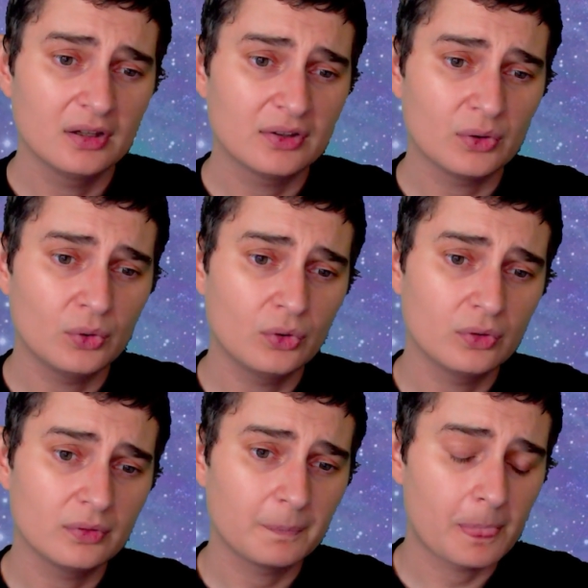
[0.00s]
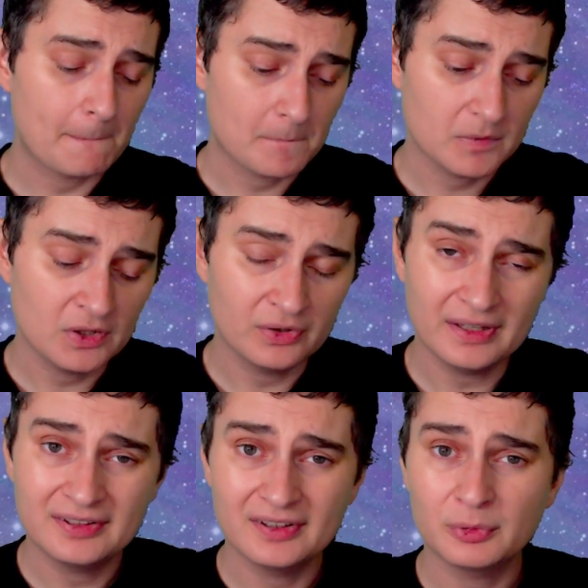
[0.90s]
So, you know,
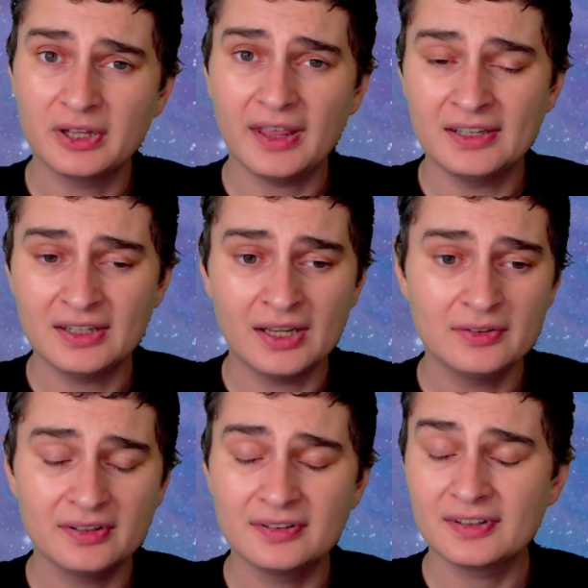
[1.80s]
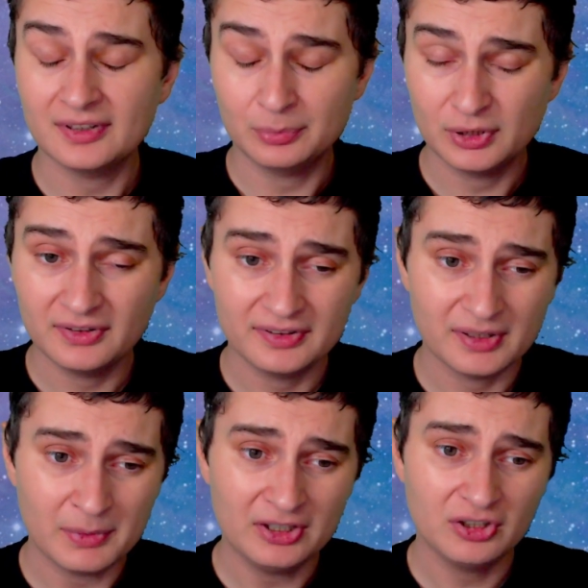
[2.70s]
this is one of the hidden houses, as I previously
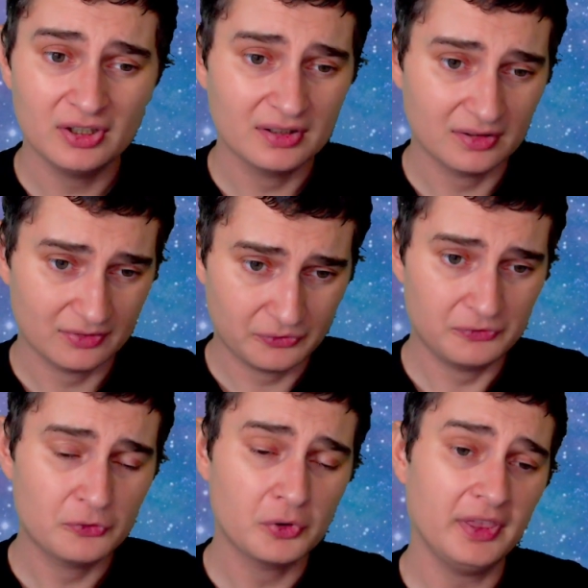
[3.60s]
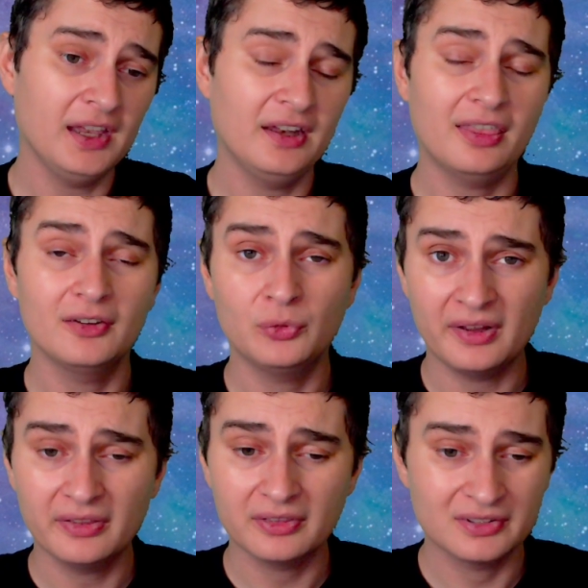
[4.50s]
mentioned, that's 4th, 8th and
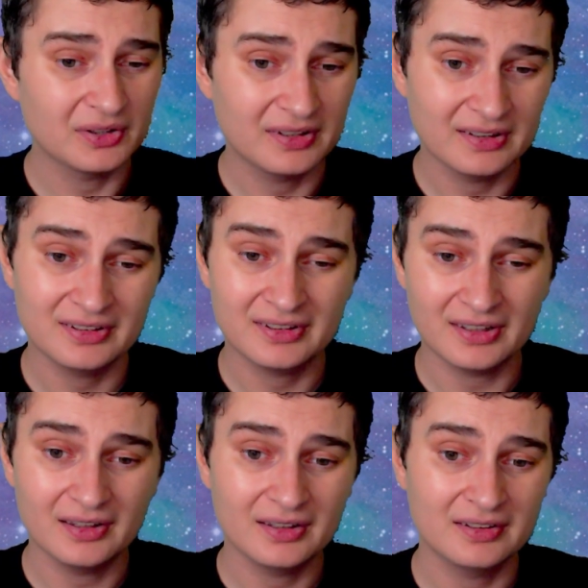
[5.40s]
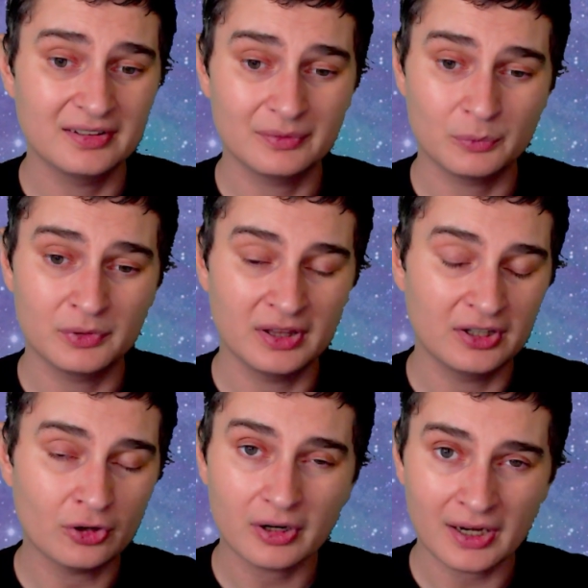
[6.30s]
12th. So this is one of the
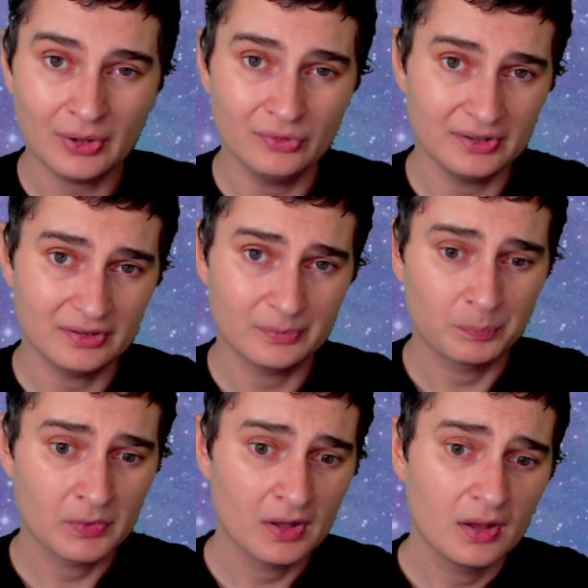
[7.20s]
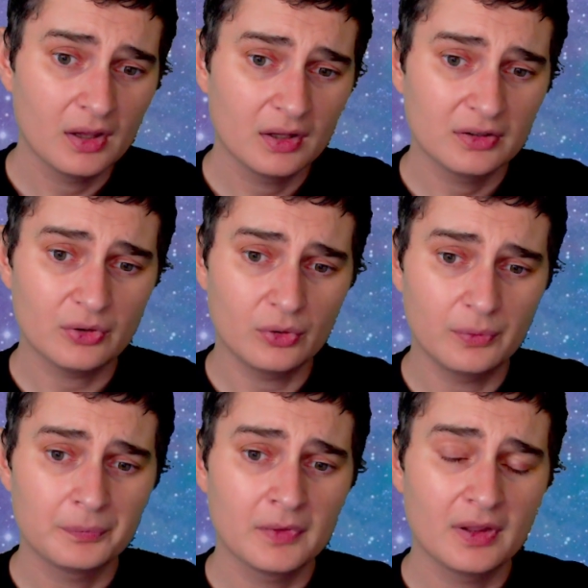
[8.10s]
dark houses. So,
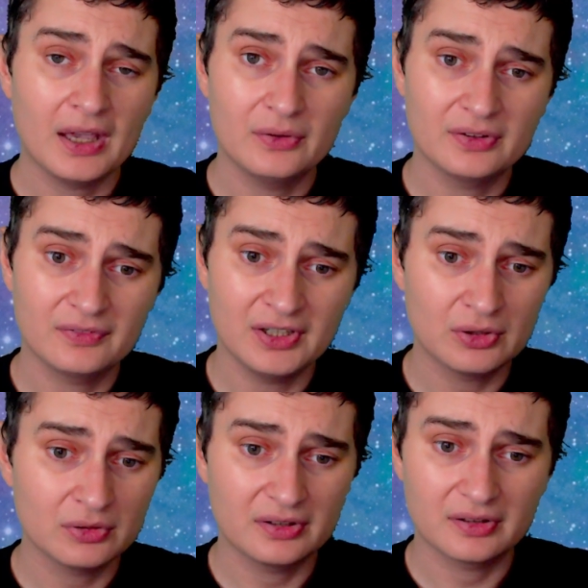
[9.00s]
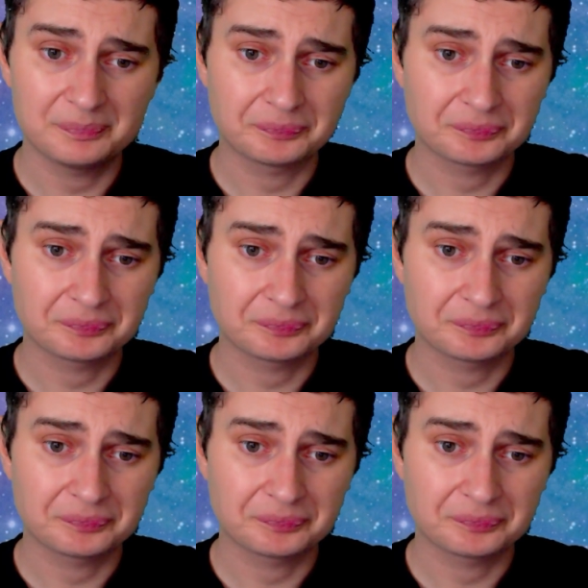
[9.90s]
house of secrets,